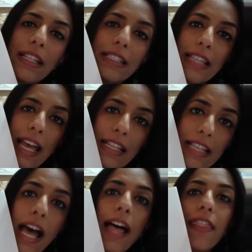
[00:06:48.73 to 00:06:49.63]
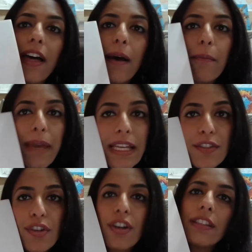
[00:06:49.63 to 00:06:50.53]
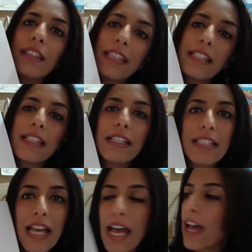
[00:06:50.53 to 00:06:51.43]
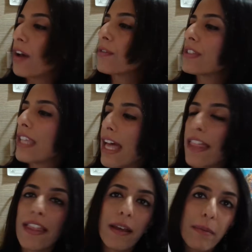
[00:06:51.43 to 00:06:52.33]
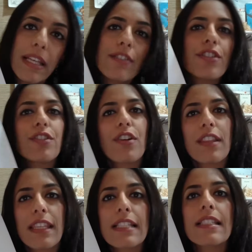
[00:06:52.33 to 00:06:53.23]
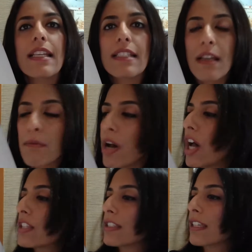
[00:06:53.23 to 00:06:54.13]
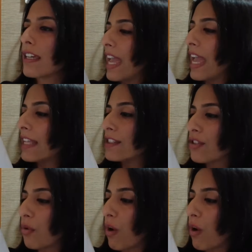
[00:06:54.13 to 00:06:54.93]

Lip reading: It says hada baytun, this is a house, hada masjidun, this is a mosque, and so